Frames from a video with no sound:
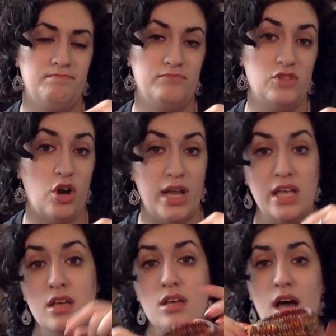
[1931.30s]
sorry,
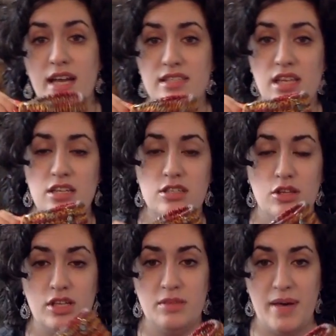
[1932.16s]
I decided to
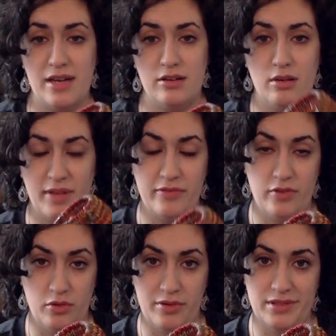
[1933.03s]
look at the pattern on my
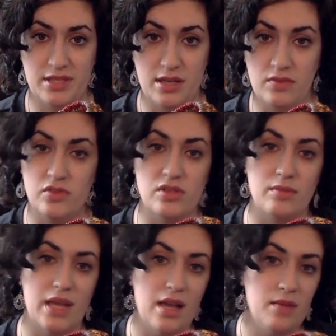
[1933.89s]
phone instead of using
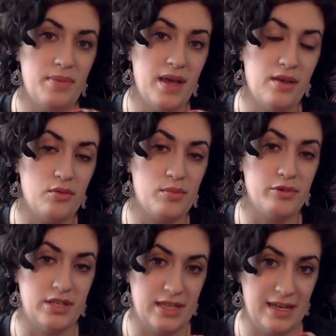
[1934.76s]
my iPad or
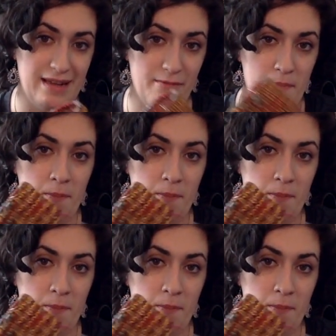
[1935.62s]
printing it out.